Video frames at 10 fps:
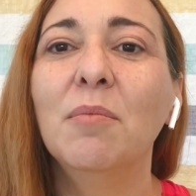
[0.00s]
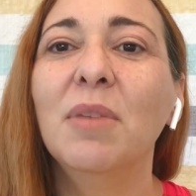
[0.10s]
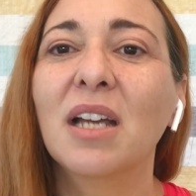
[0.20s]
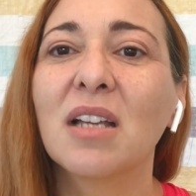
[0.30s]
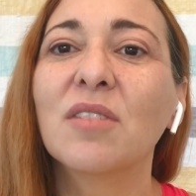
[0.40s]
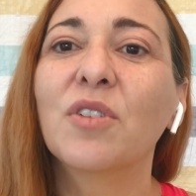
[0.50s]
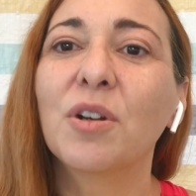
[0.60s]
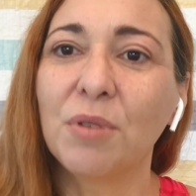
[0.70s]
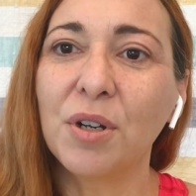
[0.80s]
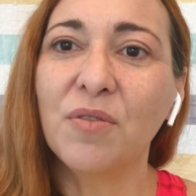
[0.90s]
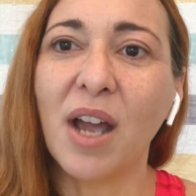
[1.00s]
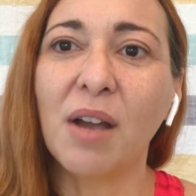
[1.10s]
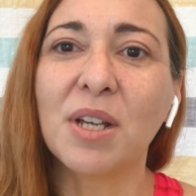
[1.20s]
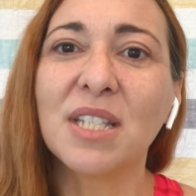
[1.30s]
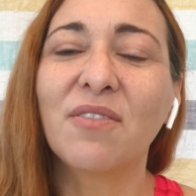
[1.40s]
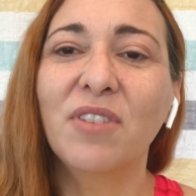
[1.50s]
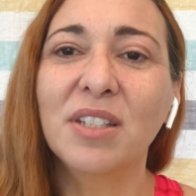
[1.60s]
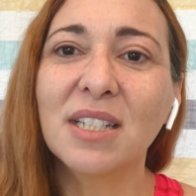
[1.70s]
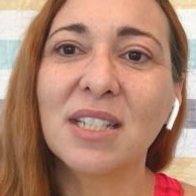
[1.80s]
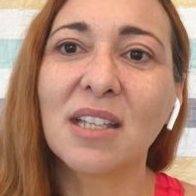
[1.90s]
because of coronavirus,
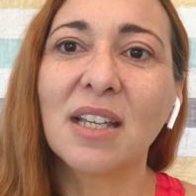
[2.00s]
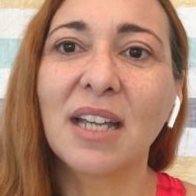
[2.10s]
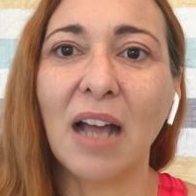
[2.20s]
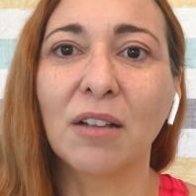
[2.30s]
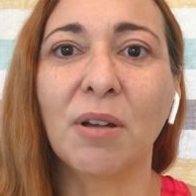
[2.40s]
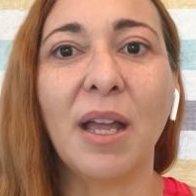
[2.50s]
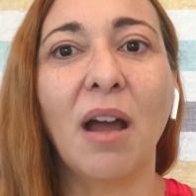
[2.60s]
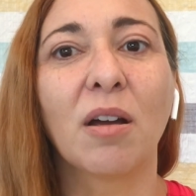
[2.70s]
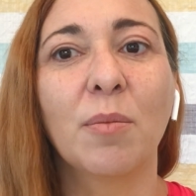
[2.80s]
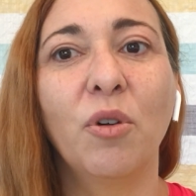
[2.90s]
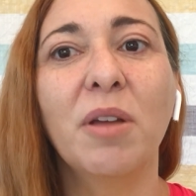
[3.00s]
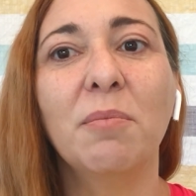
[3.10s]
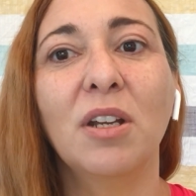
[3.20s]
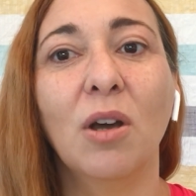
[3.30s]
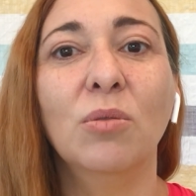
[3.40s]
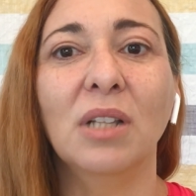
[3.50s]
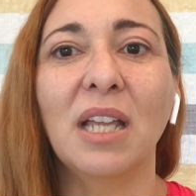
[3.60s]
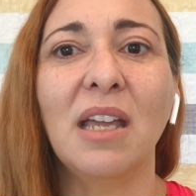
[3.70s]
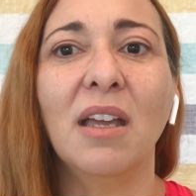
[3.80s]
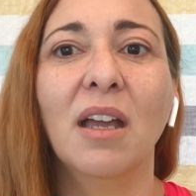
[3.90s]
visits to the gallery are appointment
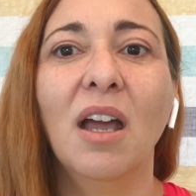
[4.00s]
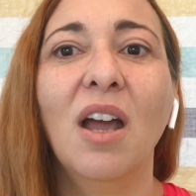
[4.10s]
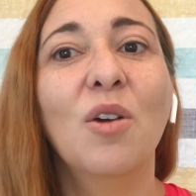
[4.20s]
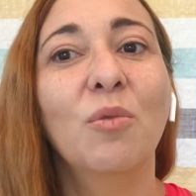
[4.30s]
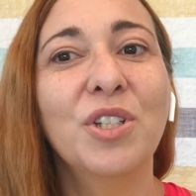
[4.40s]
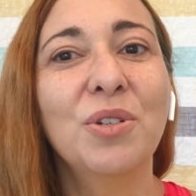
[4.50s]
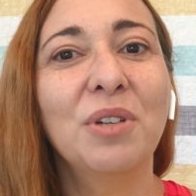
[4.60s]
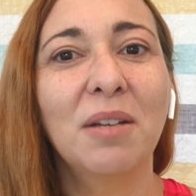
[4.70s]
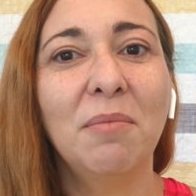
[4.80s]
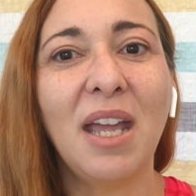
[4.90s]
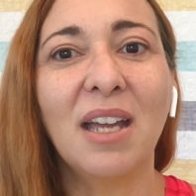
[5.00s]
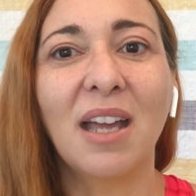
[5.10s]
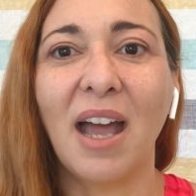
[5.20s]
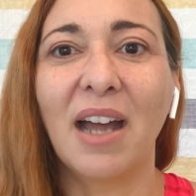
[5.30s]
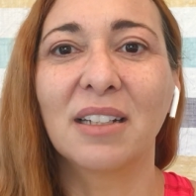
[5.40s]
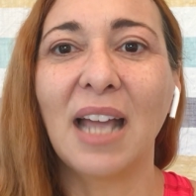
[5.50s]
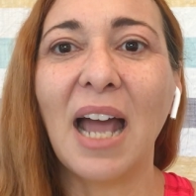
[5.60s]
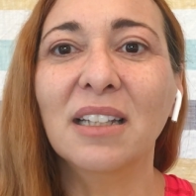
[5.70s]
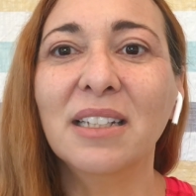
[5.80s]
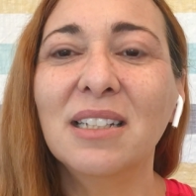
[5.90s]
only, which you can make at
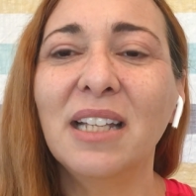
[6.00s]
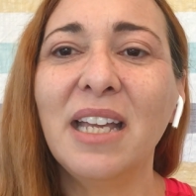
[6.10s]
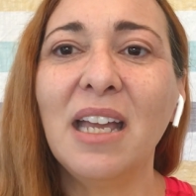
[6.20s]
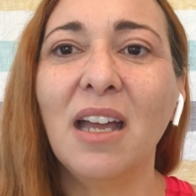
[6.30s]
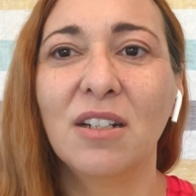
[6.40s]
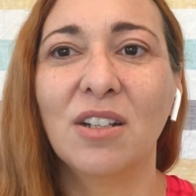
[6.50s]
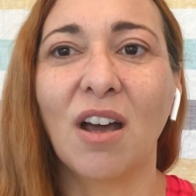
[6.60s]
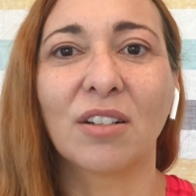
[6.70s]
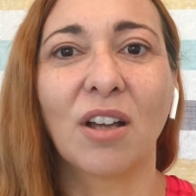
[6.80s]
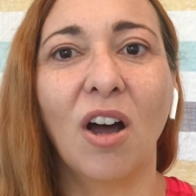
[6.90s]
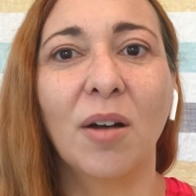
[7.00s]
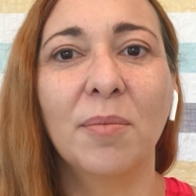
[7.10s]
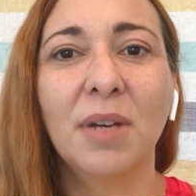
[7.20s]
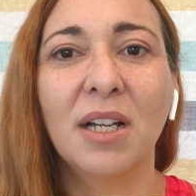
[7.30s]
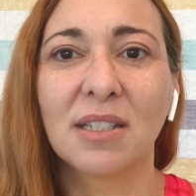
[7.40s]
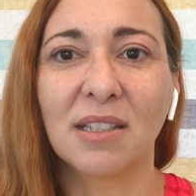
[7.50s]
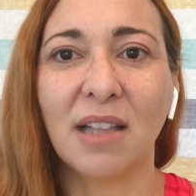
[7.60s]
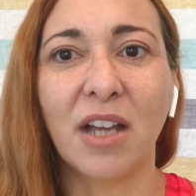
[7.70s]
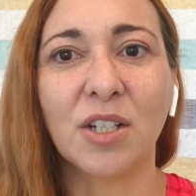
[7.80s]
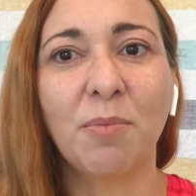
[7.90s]
calendly.com
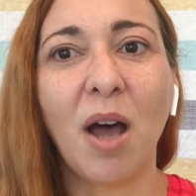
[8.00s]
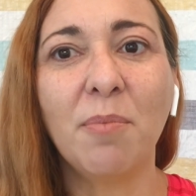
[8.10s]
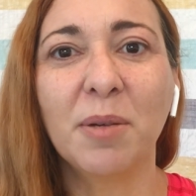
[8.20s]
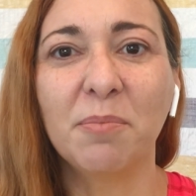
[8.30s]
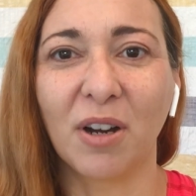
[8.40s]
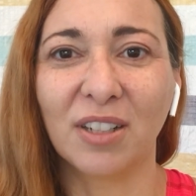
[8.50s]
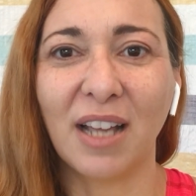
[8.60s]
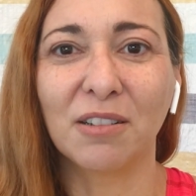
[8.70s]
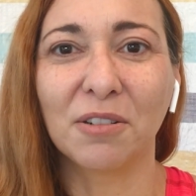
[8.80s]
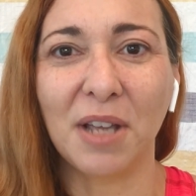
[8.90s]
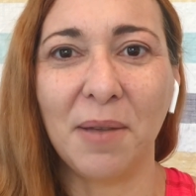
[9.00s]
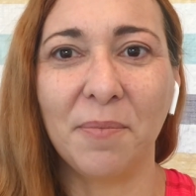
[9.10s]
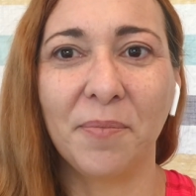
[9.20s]
slash pop-up art gallery.